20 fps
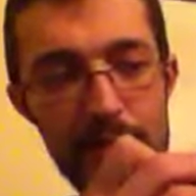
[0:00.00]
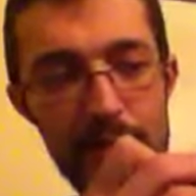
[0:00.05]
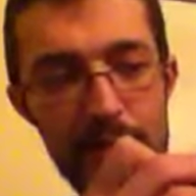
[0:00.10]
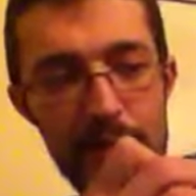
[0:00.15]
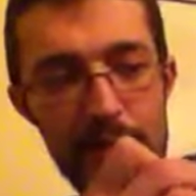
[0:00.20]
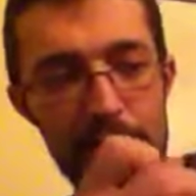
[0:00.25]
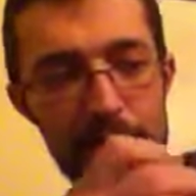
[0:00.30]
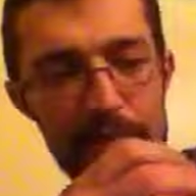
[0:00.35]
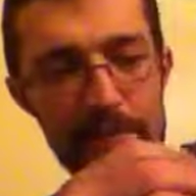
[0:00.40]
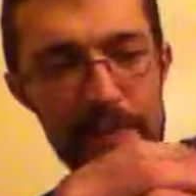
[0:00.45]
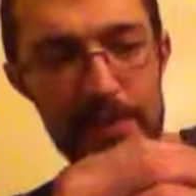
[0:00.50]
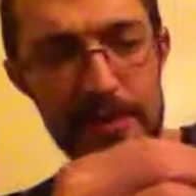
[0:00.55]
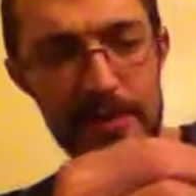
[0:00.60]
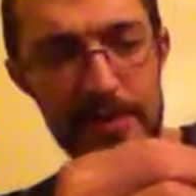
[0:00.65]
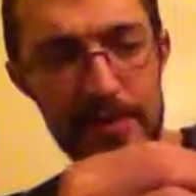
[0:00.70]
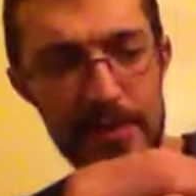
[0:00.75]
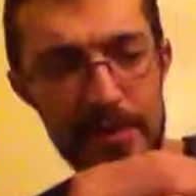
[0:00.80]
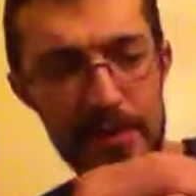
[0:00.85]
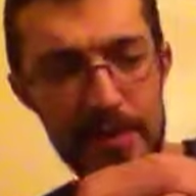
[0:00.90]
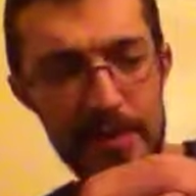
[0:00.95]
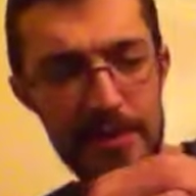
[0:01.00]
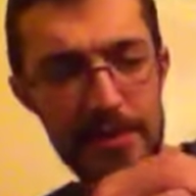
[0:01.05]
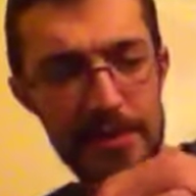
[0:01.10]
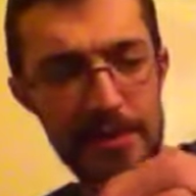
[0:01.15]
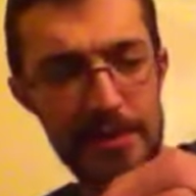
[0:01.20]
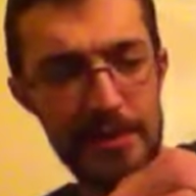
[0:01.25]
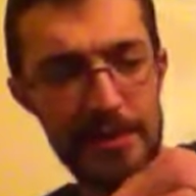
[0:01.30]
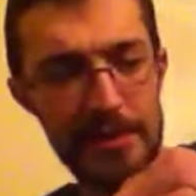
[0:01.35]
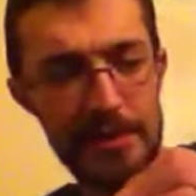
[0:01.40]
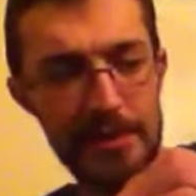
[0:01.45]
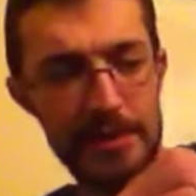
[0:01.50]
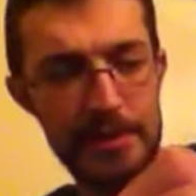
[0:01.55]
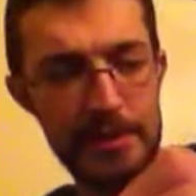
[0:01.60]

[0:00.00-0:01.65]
I believe he's the one that does this.